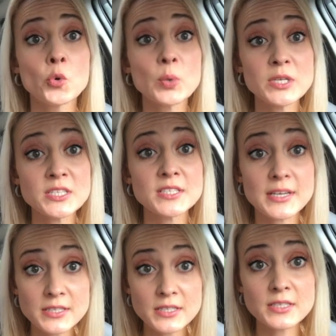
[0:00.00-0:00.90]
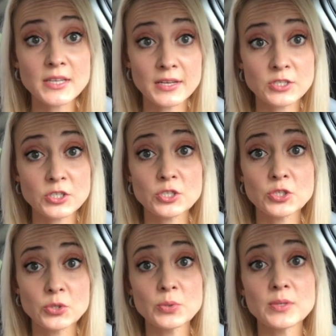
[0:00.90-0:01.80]
which is Tesla's answer
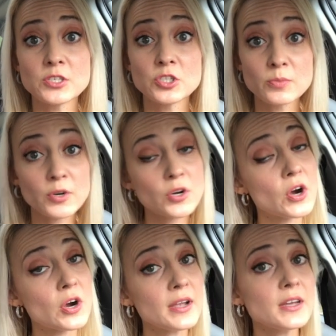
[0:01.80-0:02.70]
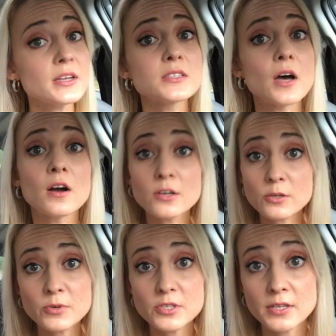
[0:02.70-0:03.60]
to the supercar. It is
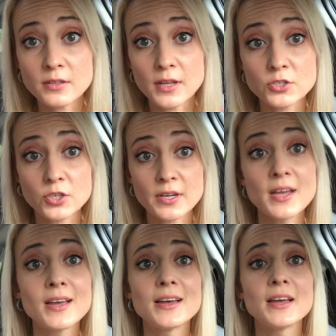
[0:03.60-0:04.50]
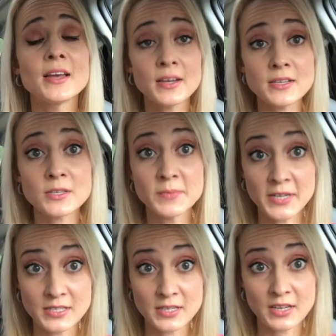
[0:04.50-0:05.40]
100% electric and it's
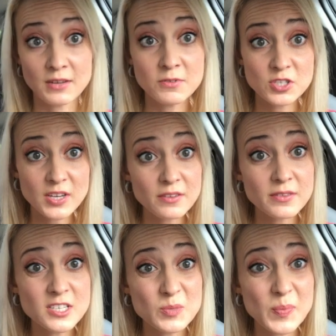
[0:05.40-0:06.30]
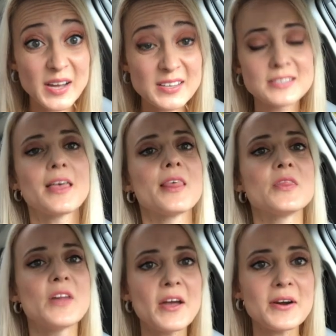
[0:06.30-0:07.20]
amazing. If you check out the specs,
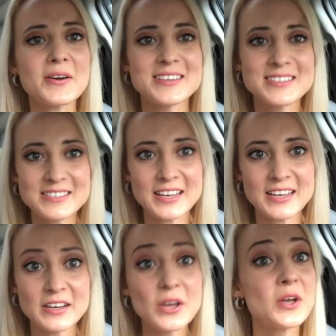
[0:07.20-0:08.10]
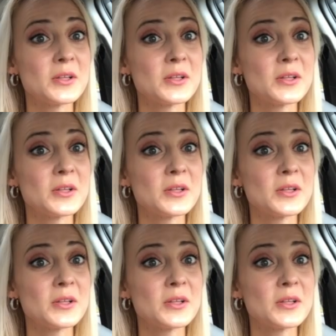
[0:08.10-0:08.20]
they are insane.